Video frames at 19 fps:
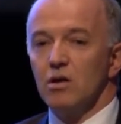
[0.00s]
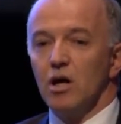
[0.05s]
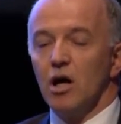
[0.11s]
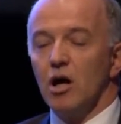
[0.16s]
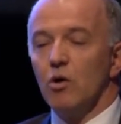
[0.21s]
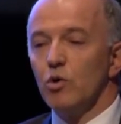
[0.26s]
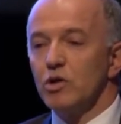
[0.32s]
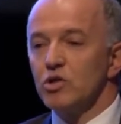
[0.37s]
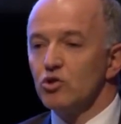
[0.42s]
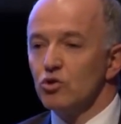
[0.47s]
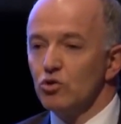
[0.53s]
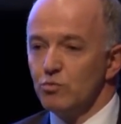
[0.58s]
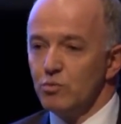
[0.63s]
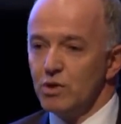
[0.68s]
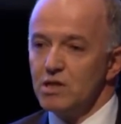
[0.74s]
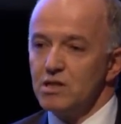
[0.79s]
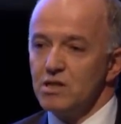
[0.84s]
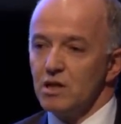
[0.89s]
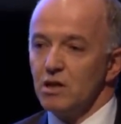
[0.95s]
Oh, we're too
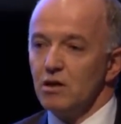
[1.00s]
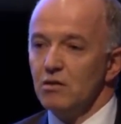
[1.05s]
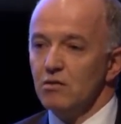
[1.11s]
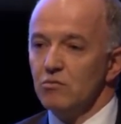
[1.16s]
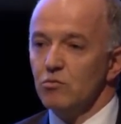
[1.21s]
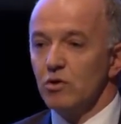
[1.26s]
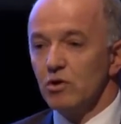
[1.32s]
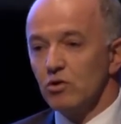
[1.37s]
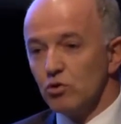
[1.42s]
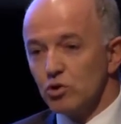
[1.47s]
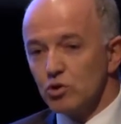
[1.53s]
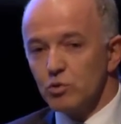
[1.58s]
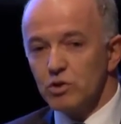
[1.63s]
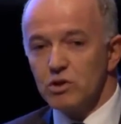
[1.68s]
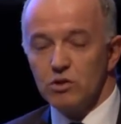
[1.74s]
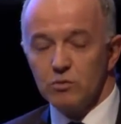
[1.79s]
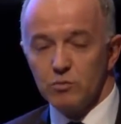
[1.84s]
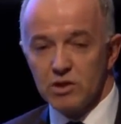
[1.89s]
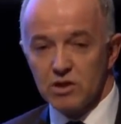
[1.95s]
busy. Well, of course we're
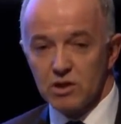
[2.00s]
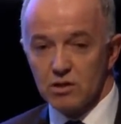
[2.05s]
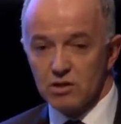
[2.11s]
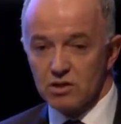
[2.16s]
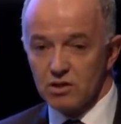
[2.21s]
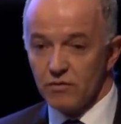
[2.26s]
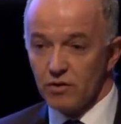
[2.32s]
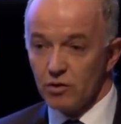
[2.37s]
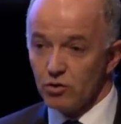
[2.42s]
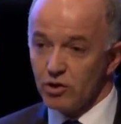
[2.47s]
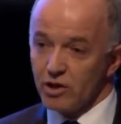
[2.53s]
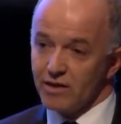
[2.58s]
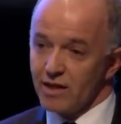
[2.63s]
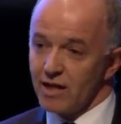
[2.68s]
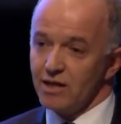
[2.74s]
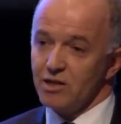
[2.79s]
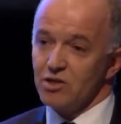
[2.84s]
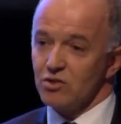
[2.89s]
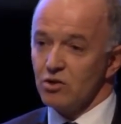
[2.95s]
too busy, because if you look at
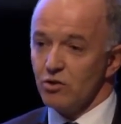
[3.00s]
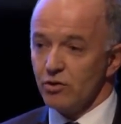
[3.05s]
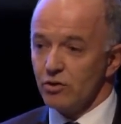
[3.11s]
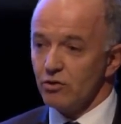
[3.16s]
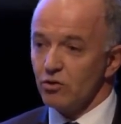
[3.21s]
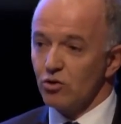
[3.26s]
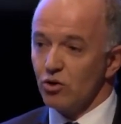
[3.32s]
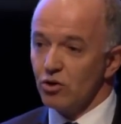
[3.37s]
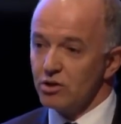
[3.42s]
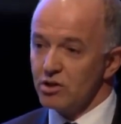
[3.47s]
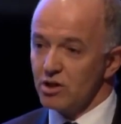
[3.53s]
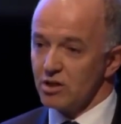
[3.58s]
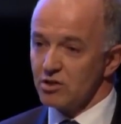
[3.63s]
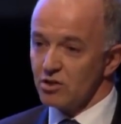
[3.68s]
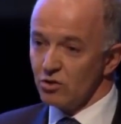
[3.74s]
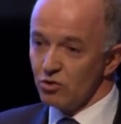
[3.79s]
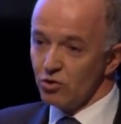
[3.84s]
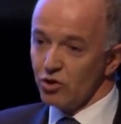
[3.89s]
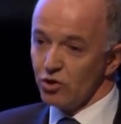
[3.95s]
that historical
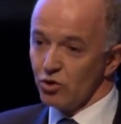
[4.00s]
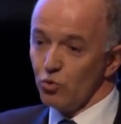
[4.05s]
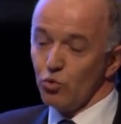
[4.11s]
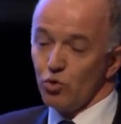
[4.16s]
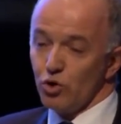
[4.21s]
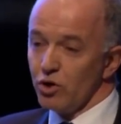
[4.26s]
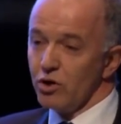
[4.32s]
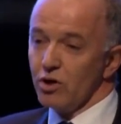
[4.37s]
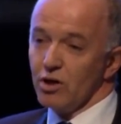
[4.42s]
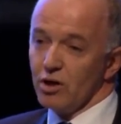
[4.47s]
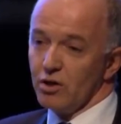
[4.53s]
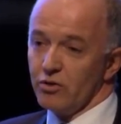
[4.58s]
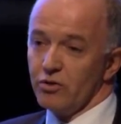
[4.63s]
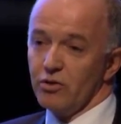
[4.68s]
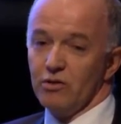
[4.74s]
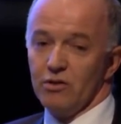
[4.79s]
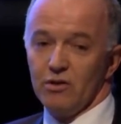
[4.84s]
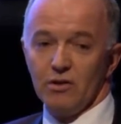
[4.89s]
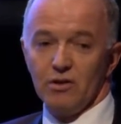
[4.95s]
context, you look at the workload
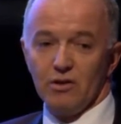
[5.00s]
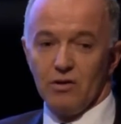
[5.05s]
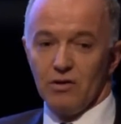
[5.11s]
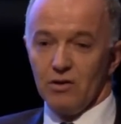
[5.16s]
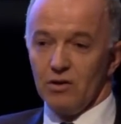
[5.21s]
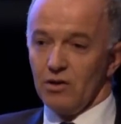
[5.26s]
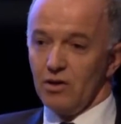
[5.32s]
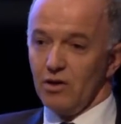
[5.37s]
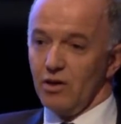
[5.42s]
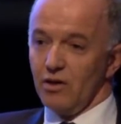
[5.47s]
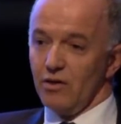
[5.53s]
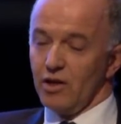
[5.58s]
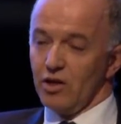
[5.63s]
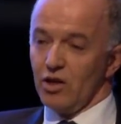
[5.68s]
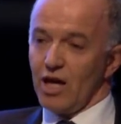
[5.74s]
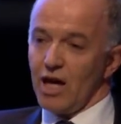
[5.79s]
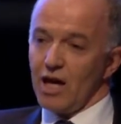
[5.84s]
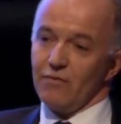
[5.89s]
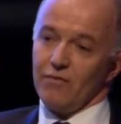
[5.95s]
that
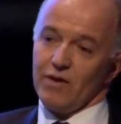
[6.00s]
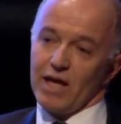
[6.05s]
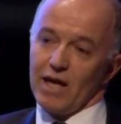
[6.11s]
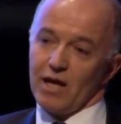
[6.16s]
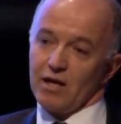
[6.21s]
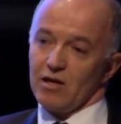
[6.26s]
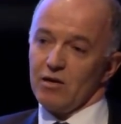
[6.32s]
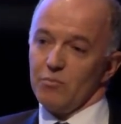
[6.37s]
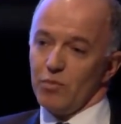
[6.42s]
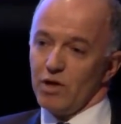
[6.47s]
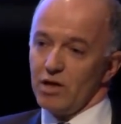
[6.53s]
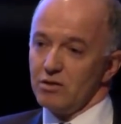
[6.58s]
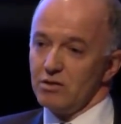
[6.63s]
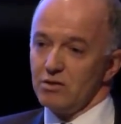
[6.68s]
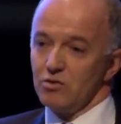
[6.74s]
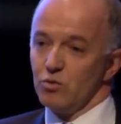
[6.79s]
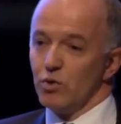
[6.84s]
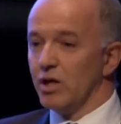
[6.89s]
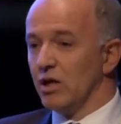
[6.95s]
you have now compared
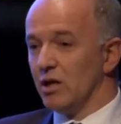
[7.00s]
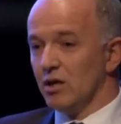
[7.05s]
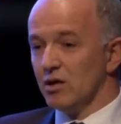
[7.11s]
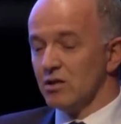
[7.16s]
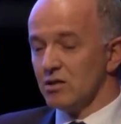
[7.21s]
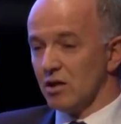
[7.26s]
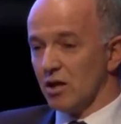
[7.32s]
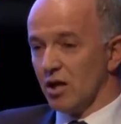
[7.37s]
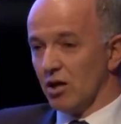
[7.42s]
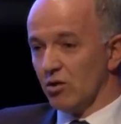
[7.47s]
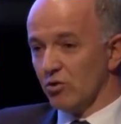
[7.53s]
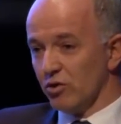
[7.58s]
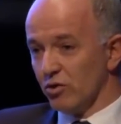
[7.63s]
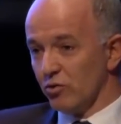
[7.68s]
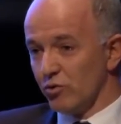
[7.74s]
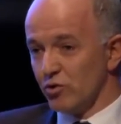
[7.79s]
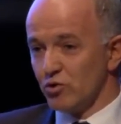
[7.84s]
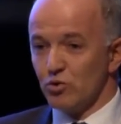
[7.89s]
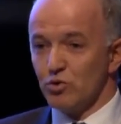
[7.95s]
to 20 years ago, look at
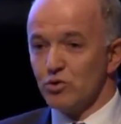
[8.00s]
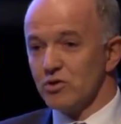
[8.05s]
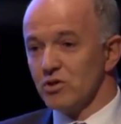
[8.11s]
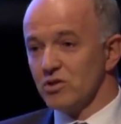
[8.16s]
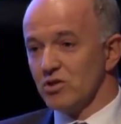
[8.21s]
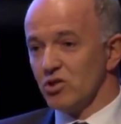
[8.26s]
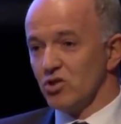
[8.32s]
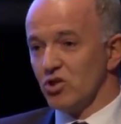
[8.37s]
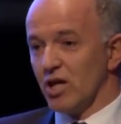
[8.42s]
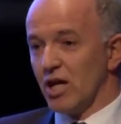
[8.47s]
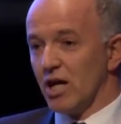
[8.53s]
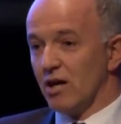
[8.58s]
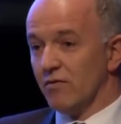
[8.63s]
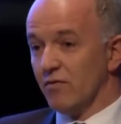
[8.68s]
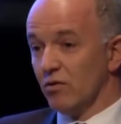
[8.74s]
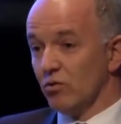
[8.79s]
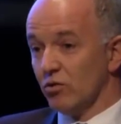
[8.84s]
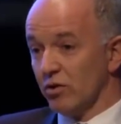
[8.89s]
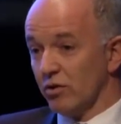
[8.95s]
the resources that you
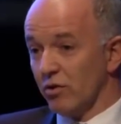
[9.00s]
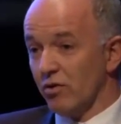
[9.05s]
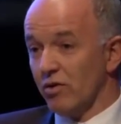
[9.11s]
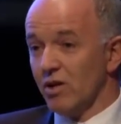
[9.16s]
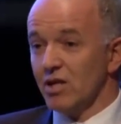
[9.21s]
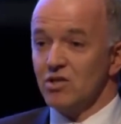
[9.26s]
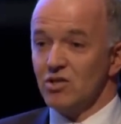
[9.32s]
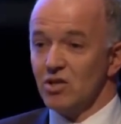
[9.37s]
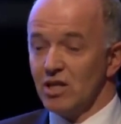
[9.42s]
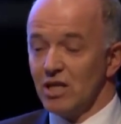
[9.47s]
have and look at the things you